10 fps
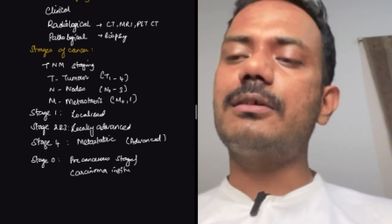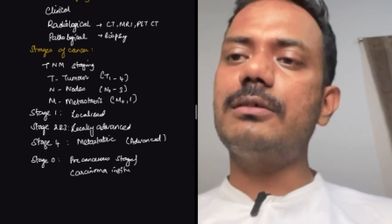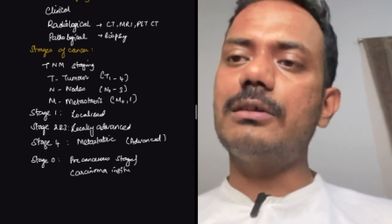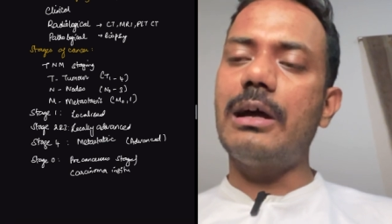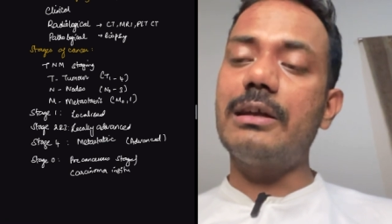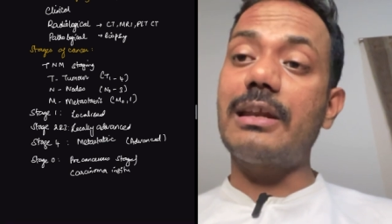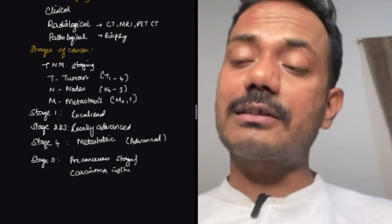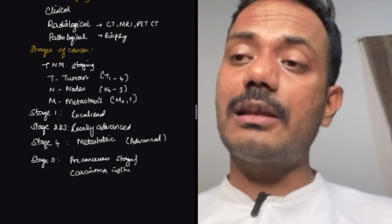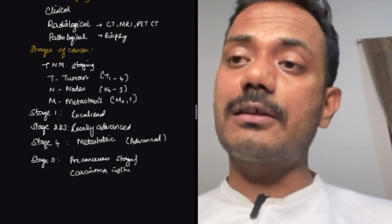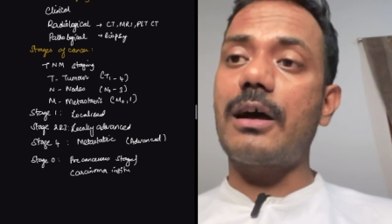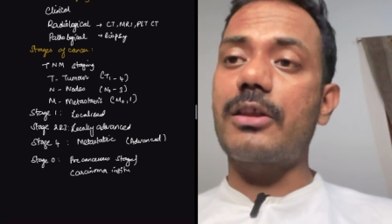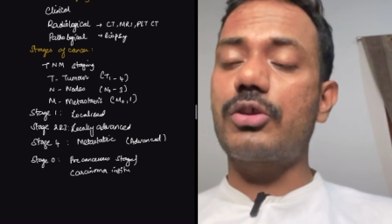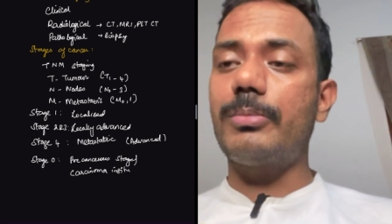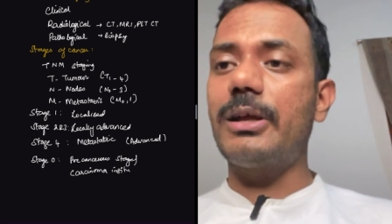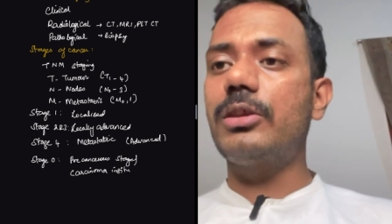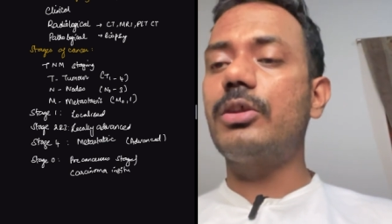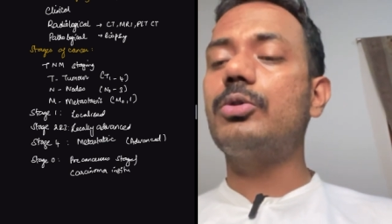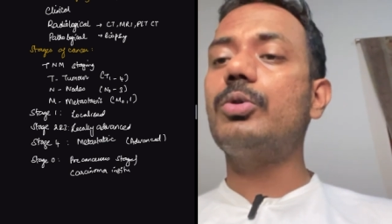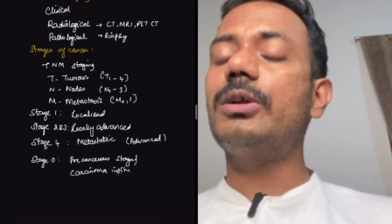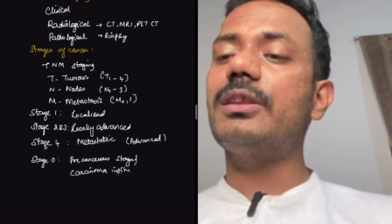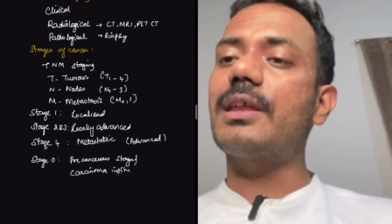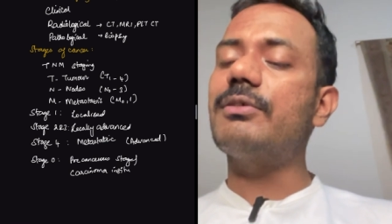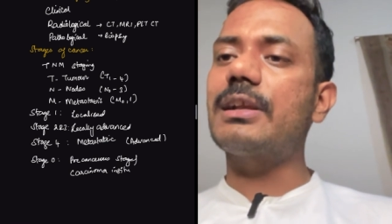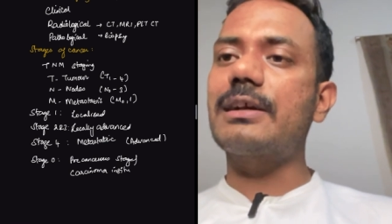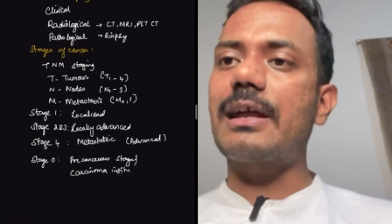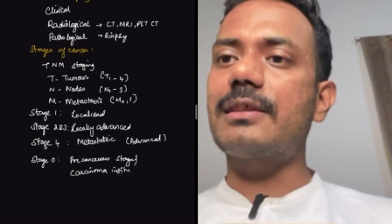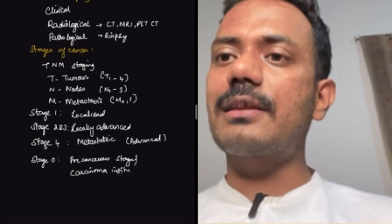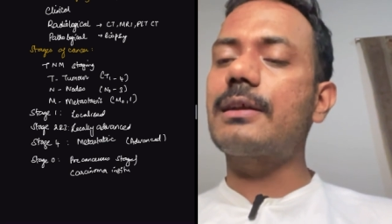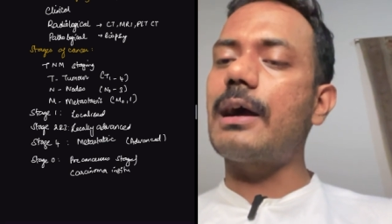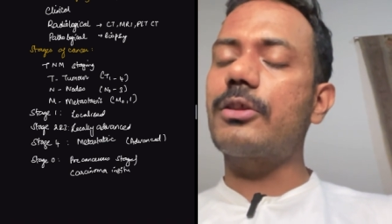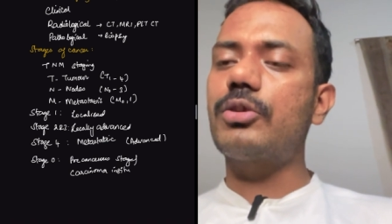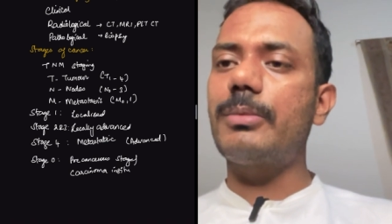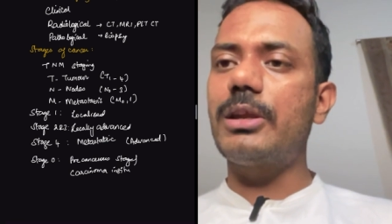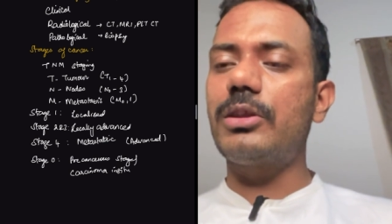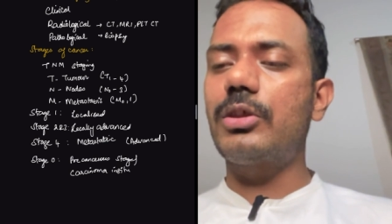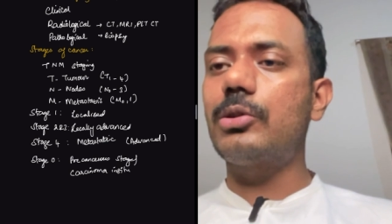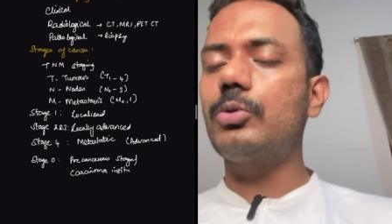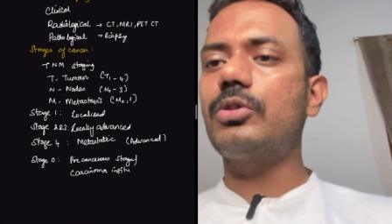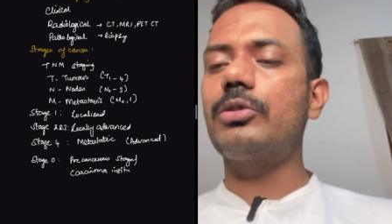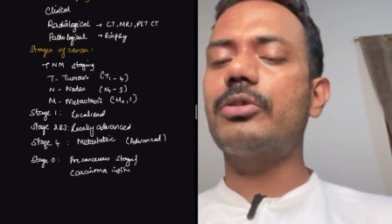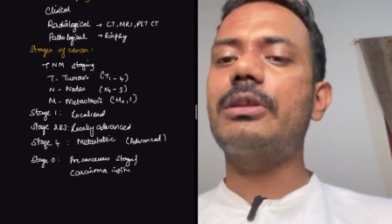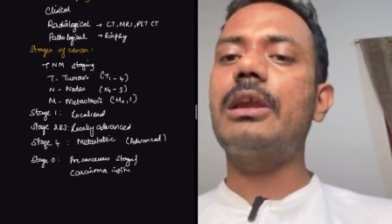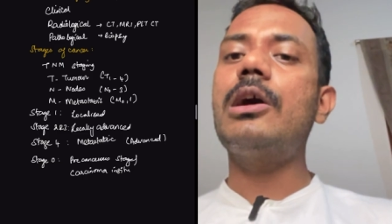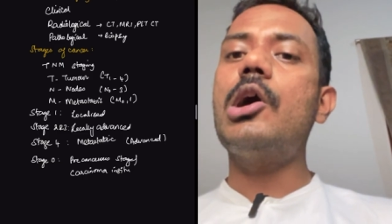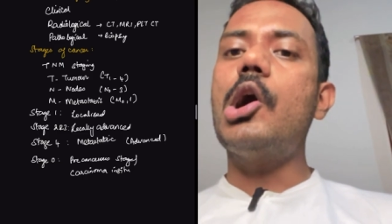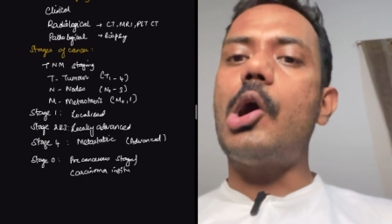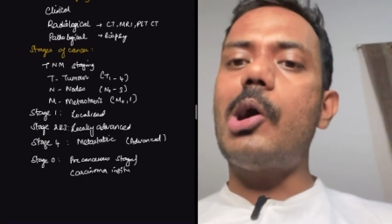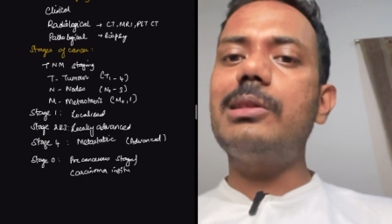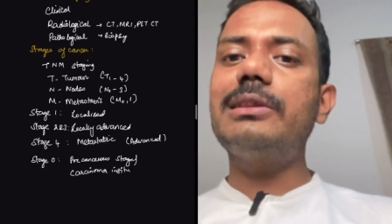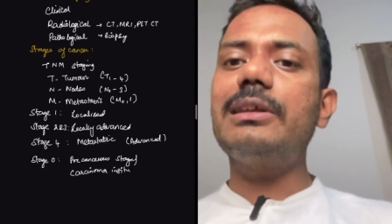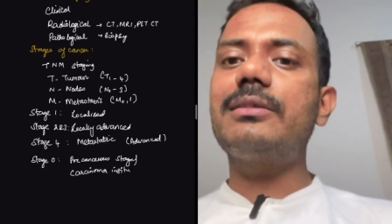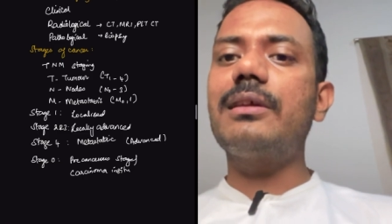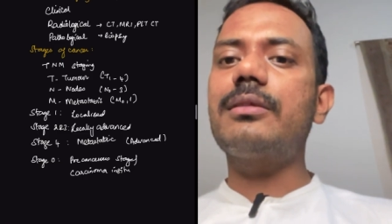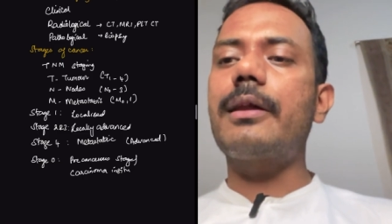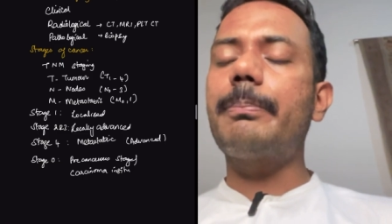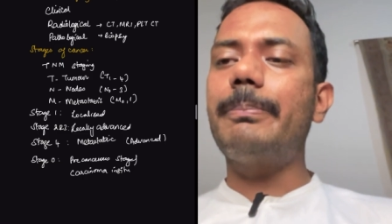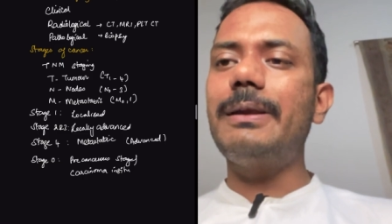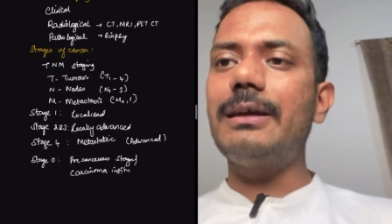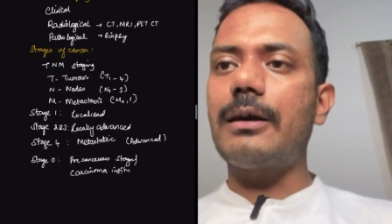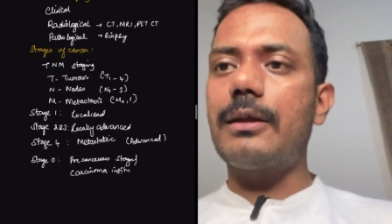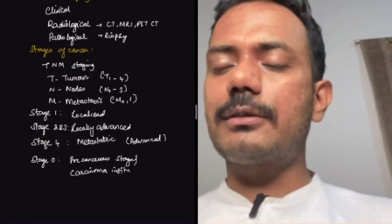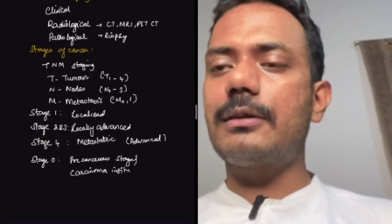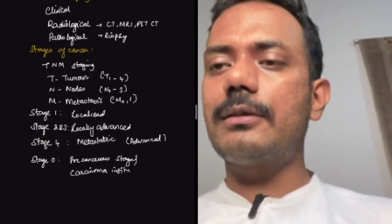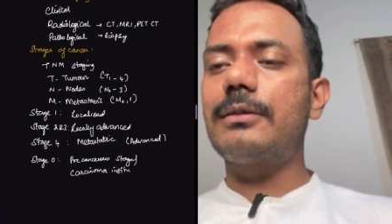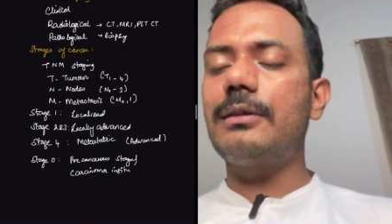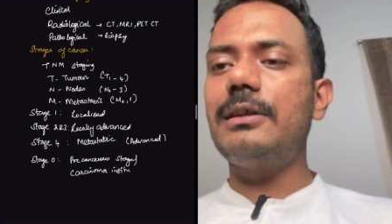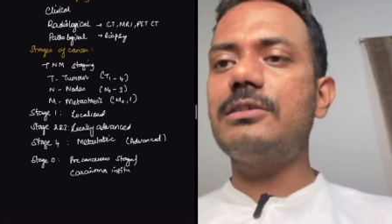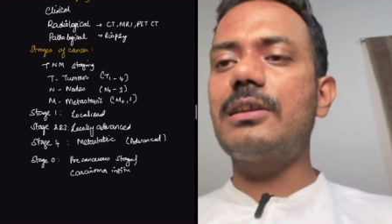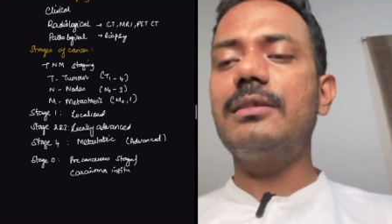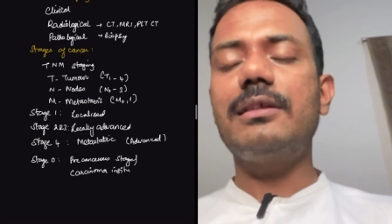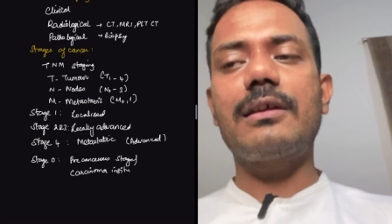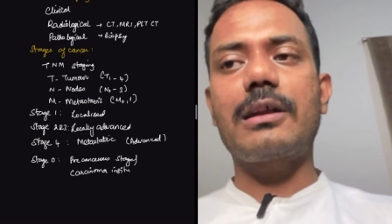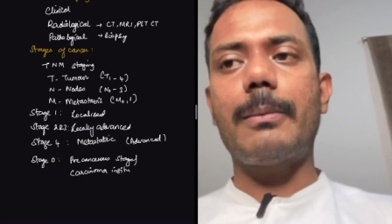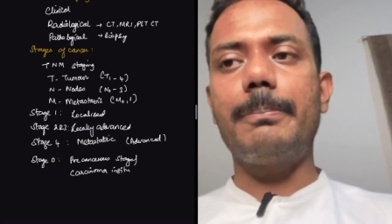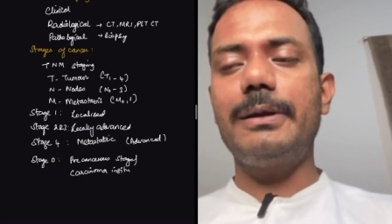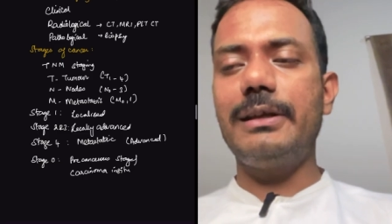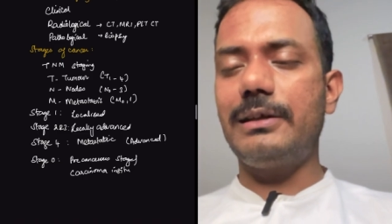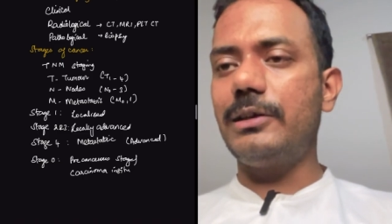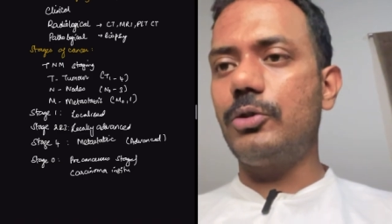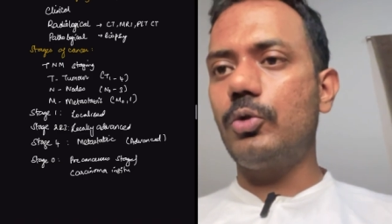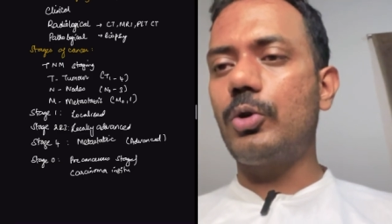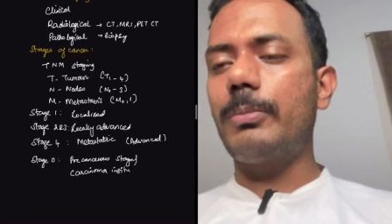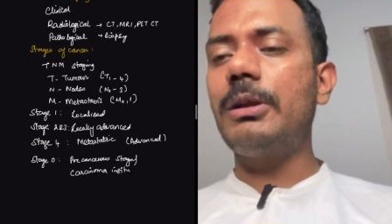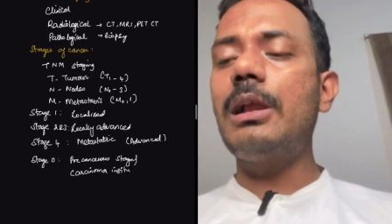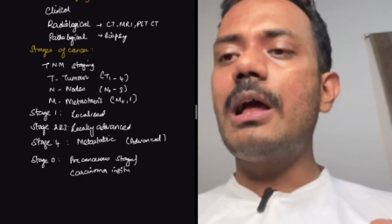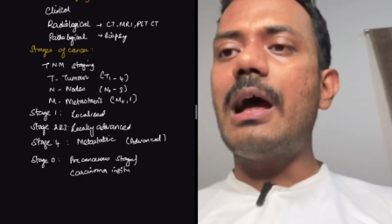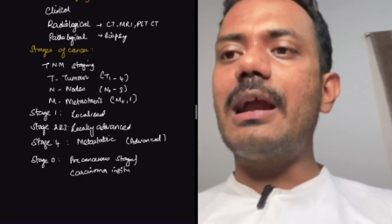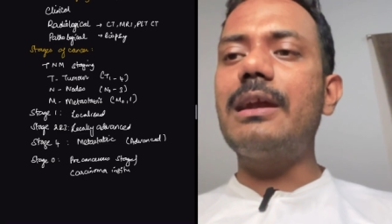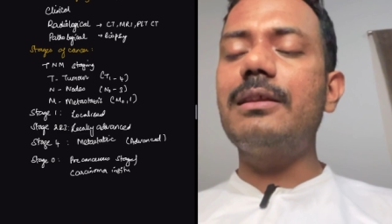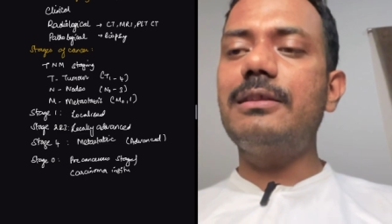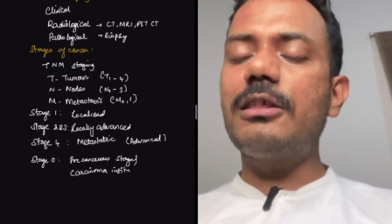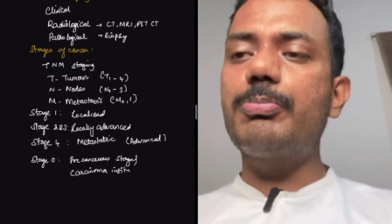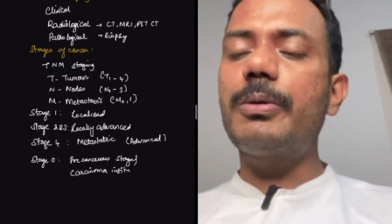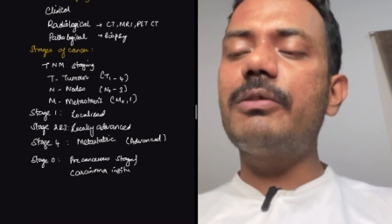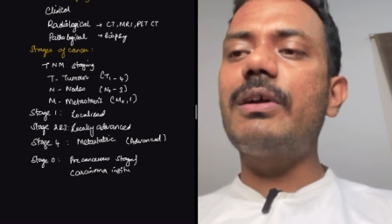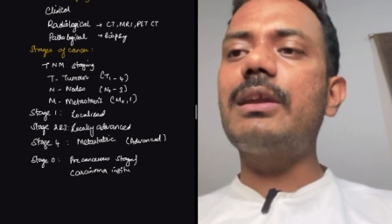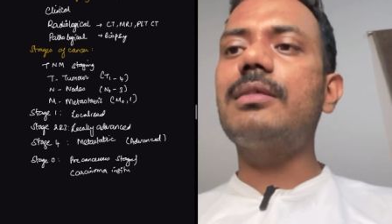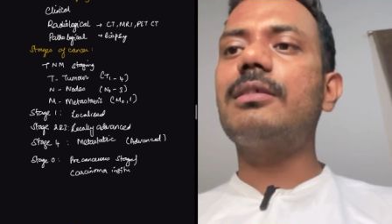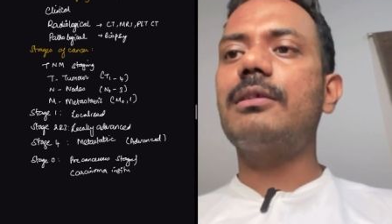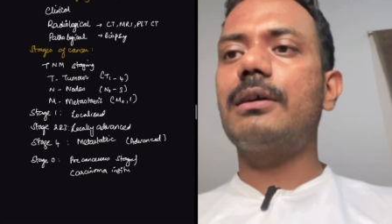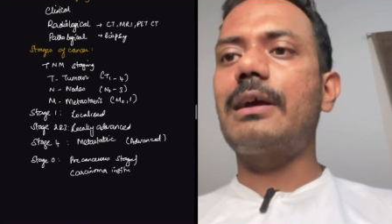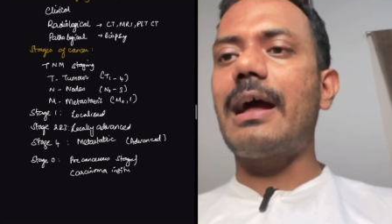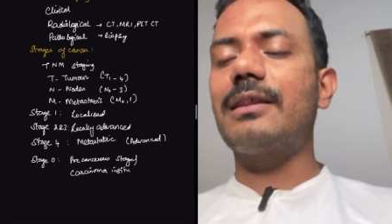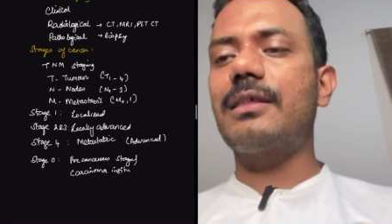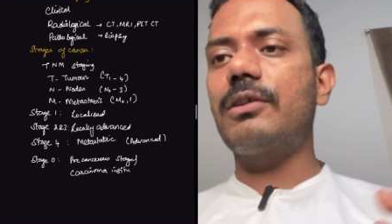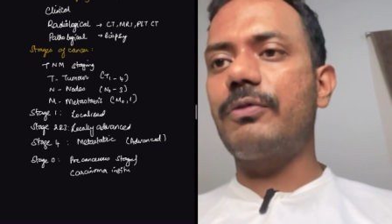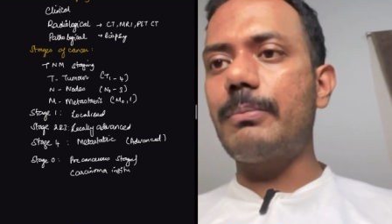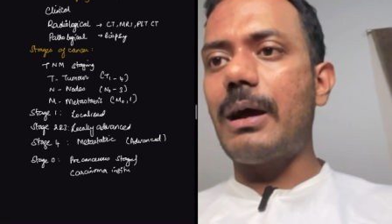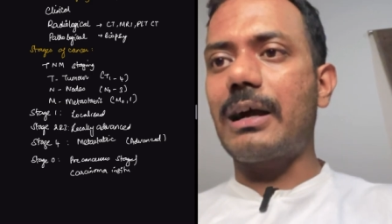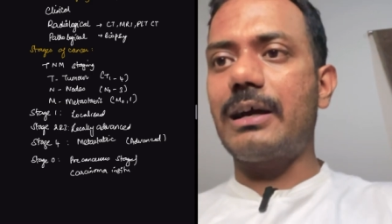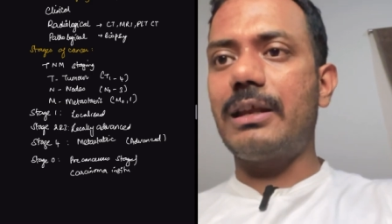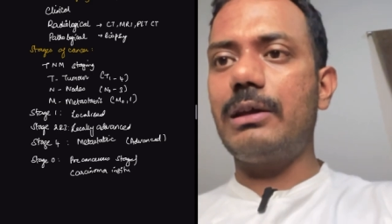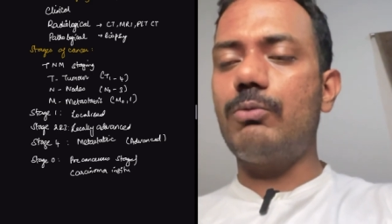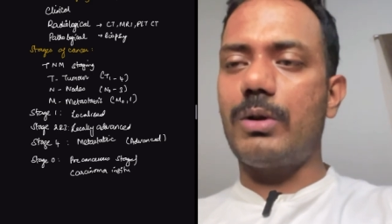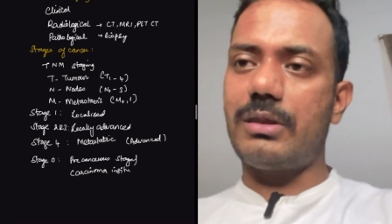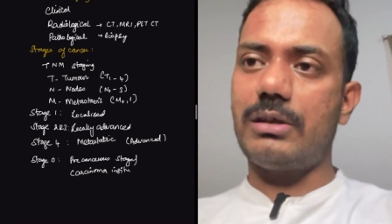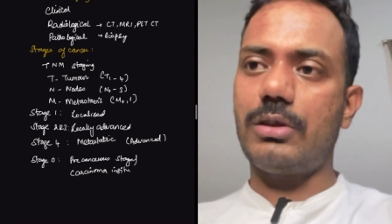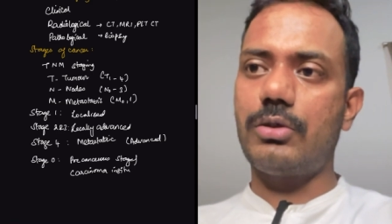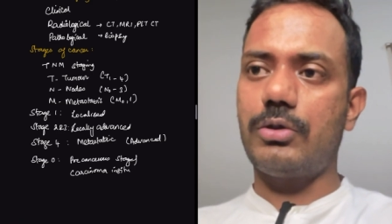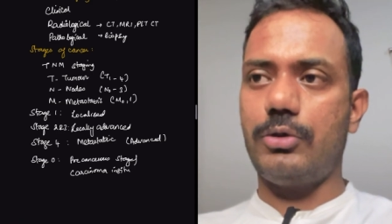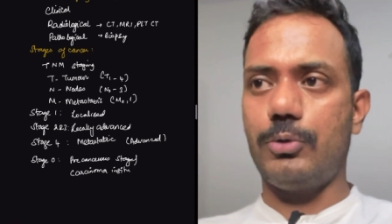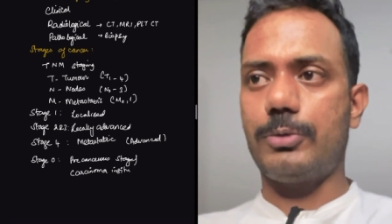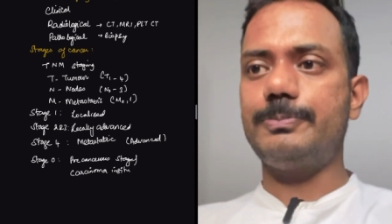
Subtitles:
ductal carcinoma in situ. In cervical cancer, carcinoma in situ is also there. All these things are precancerous lesions. These are completely curable, and this prevents cancer from occurring once it is cured.